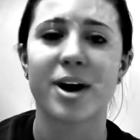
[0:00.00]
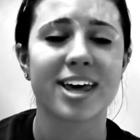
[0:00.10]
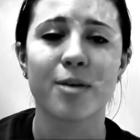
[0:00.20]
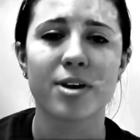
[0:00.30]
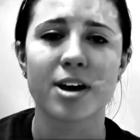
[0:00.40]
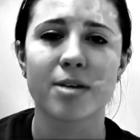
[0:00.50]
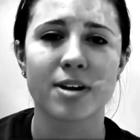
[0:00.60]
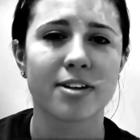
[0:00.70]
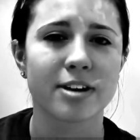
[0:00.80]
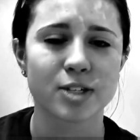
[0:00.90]
Why can't we
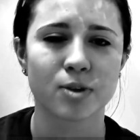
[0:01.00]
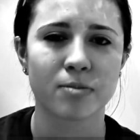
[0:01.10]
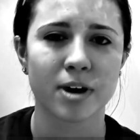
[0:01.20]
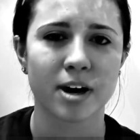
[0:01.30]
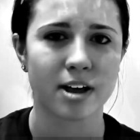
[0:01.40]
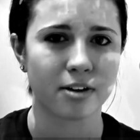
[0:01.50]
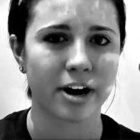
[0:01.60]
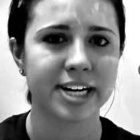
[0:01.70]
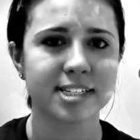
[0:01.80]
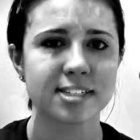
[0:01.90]
come together as one body in
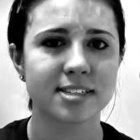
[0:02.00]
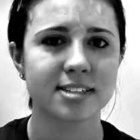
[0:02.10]
Christ?